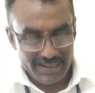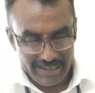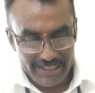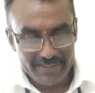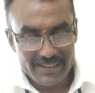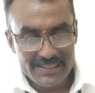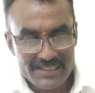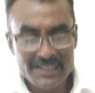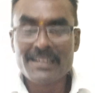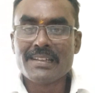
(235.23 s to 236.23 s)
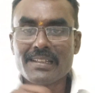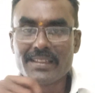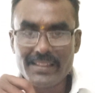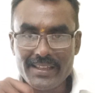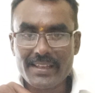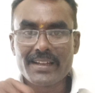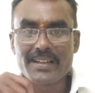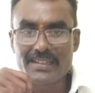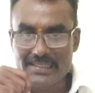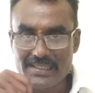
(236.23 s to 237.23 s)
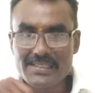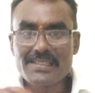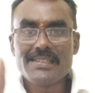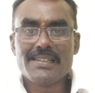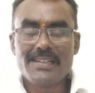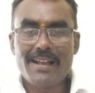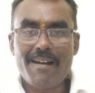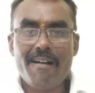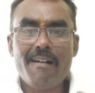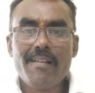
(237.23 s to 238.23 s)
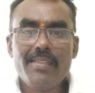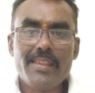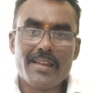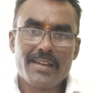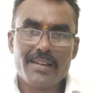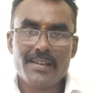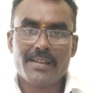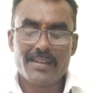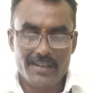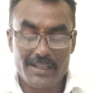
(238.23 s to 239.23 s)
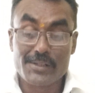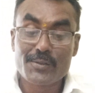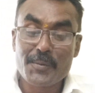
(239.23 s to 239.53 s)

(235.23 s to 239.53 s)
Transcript: Likewise, they considered all the uh,